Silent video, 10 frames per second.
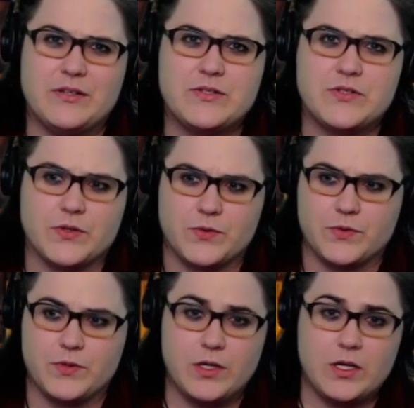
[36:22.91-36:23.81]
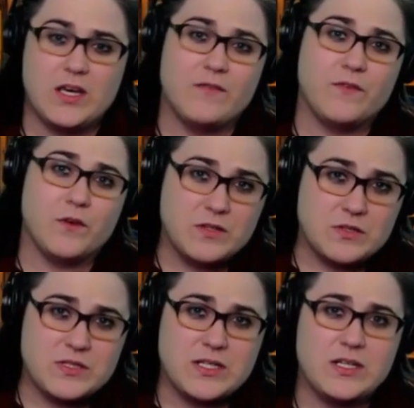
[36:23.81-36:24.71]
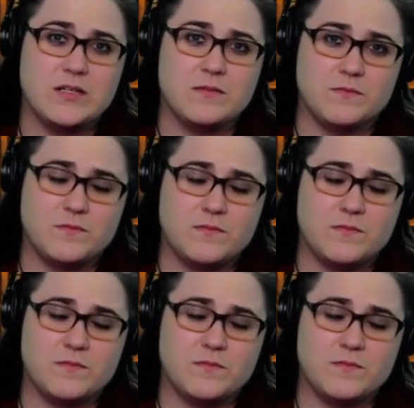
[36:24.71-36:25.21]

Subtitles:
So if you're interested in